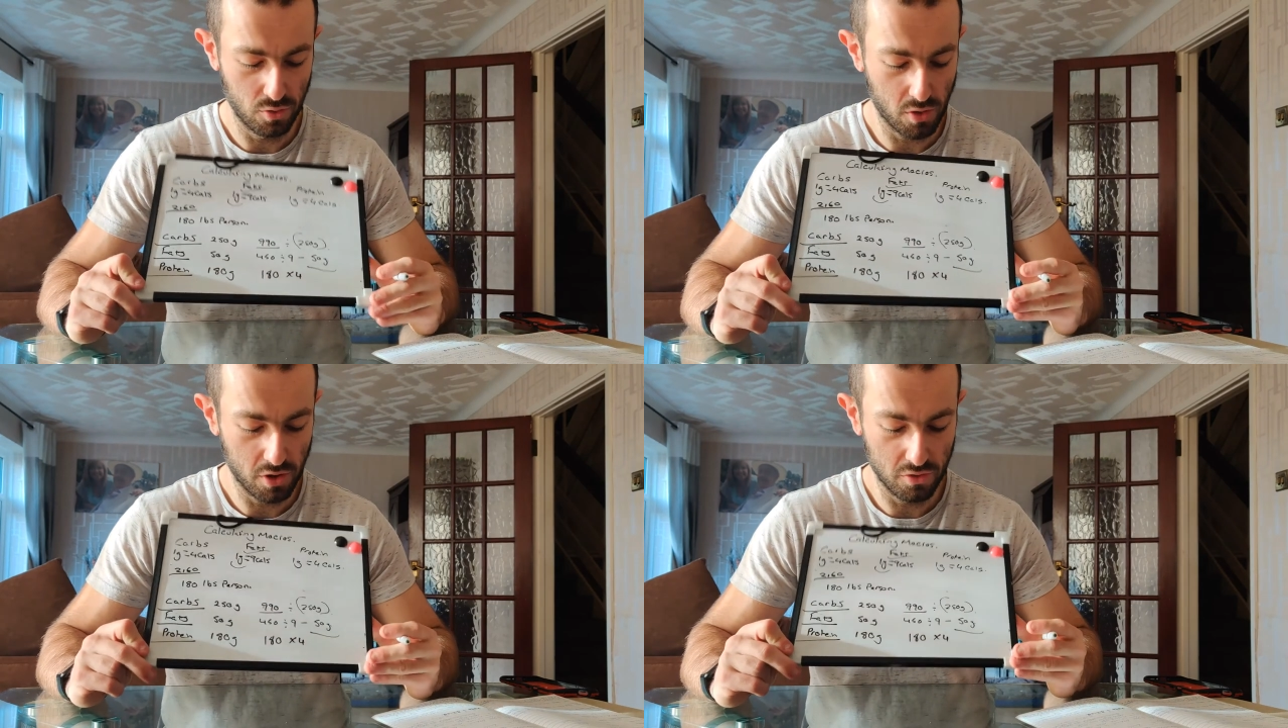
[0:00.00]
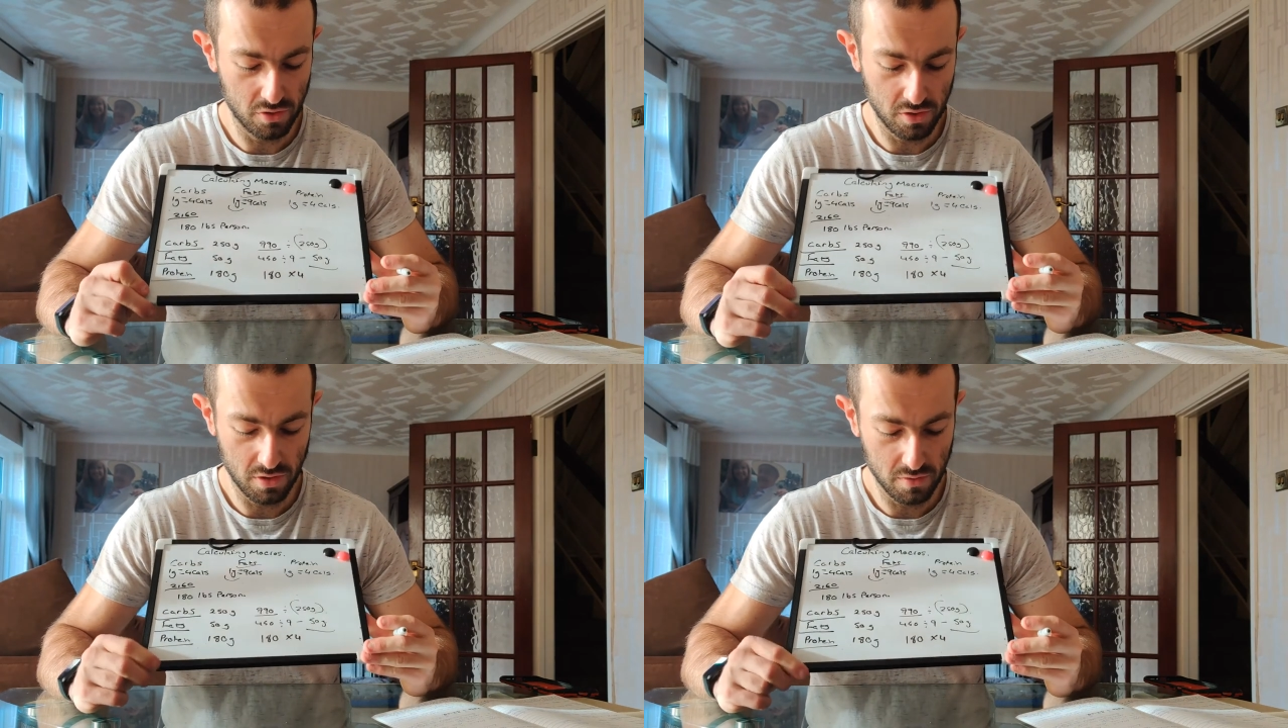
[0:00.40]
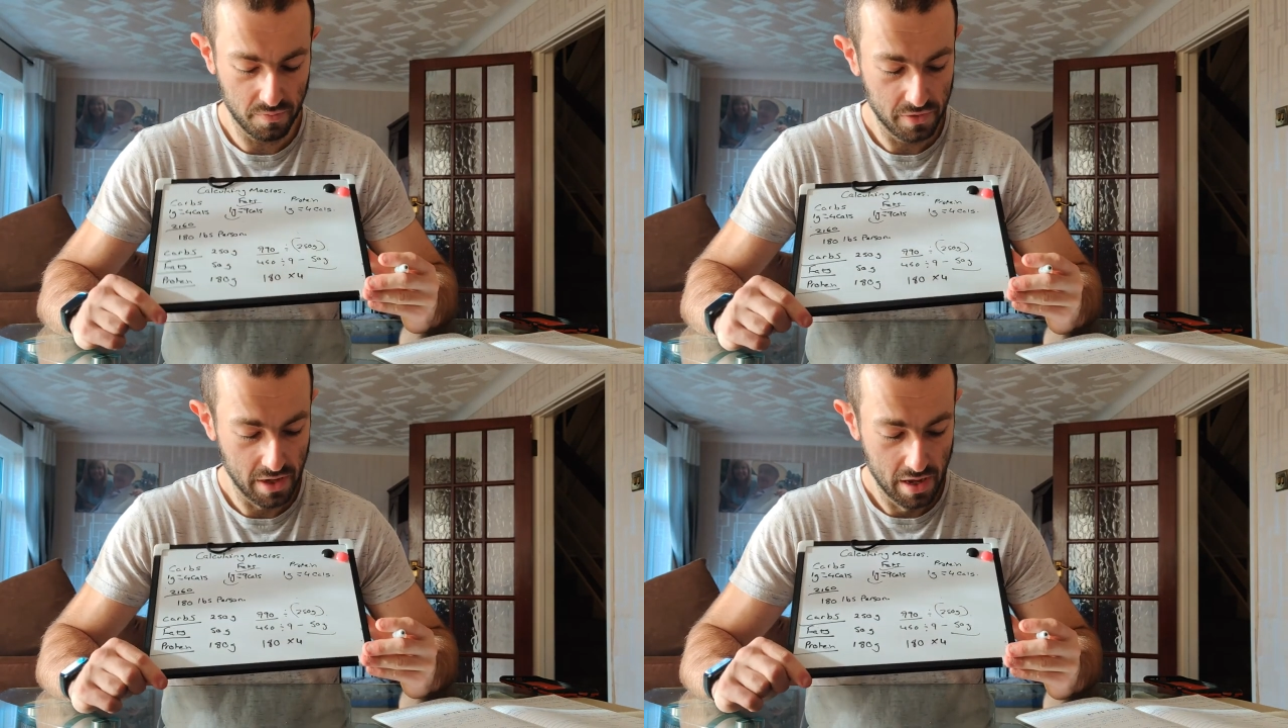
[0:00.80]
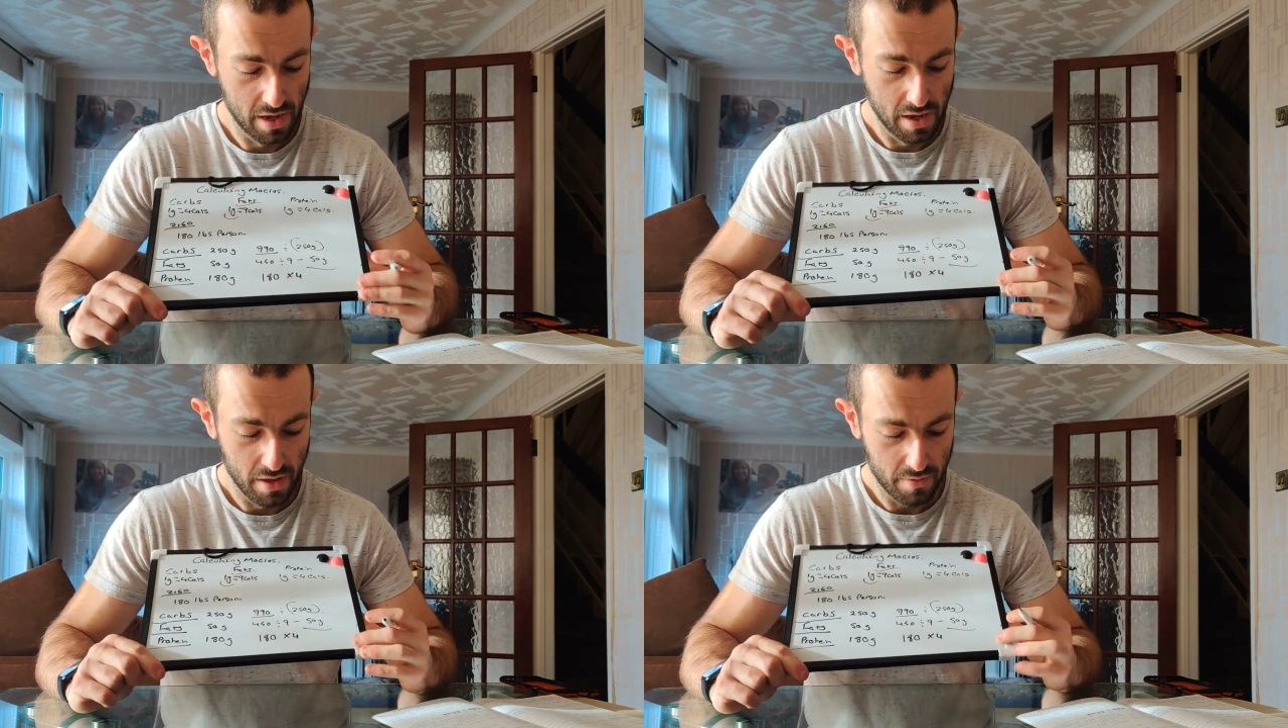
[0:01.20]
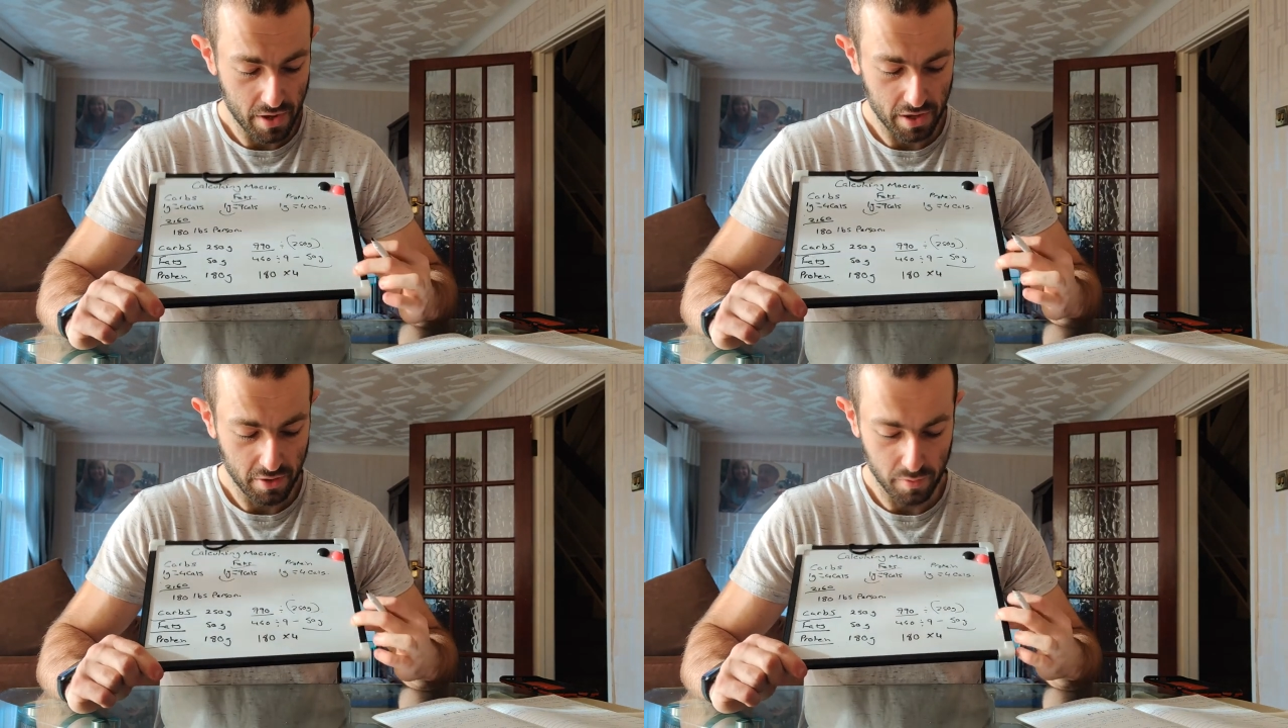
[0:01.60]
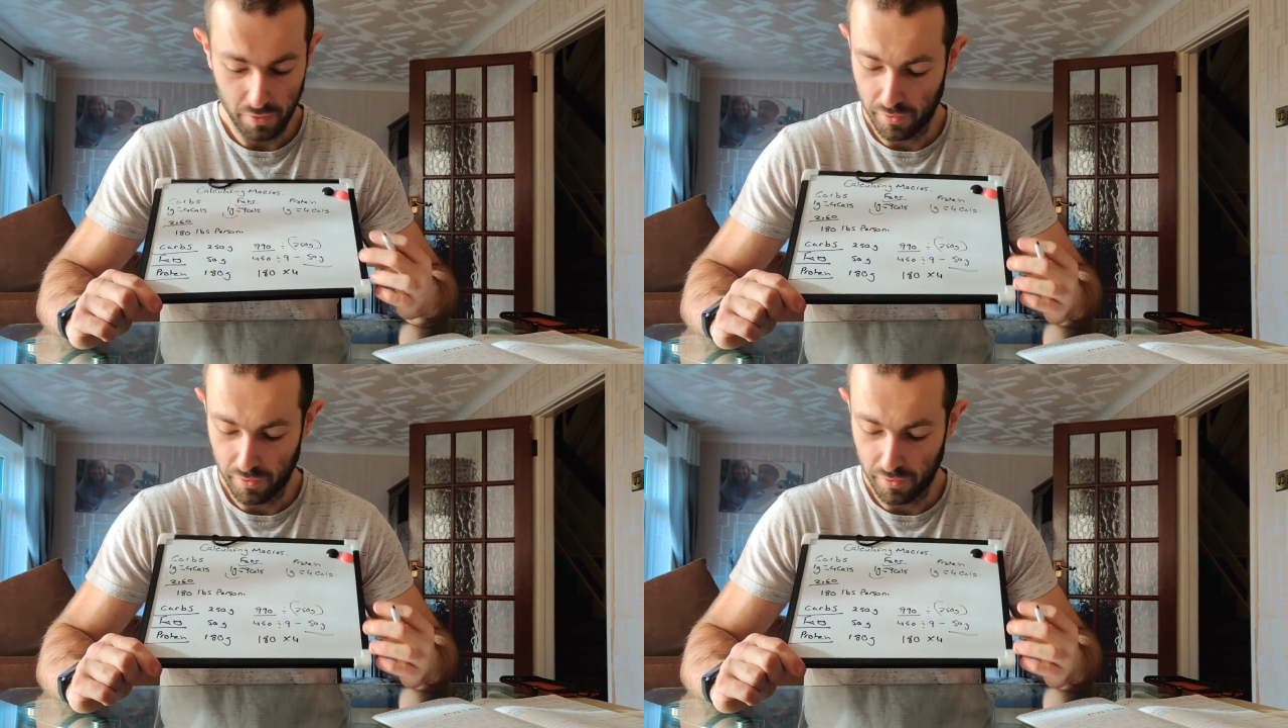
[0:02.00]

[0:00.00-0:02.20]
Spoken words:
200 and you'll be